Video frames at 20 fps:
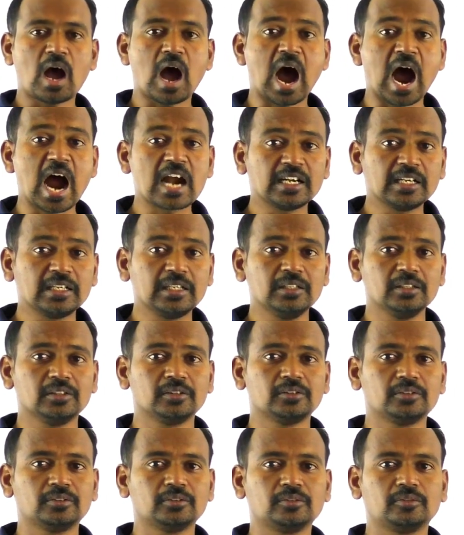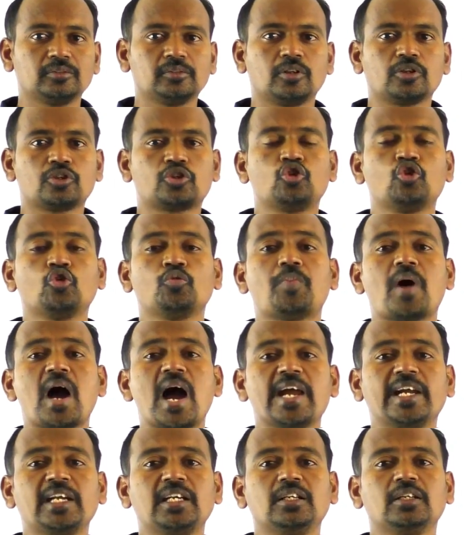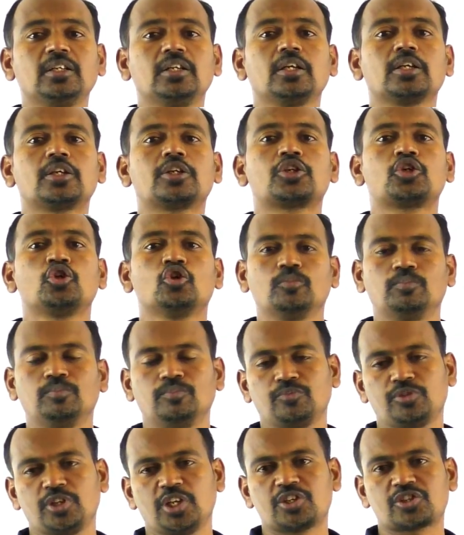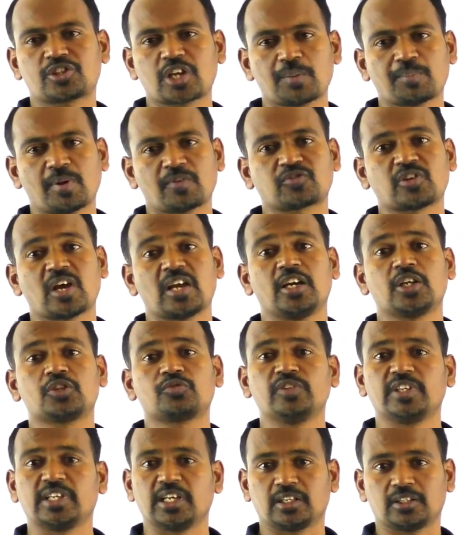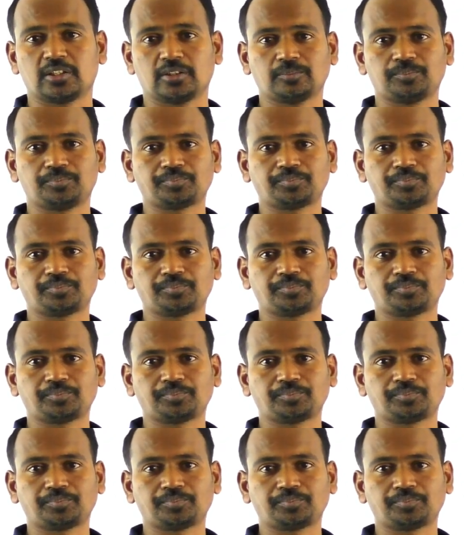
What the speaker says: and cuboid, cube. These type of solids we get.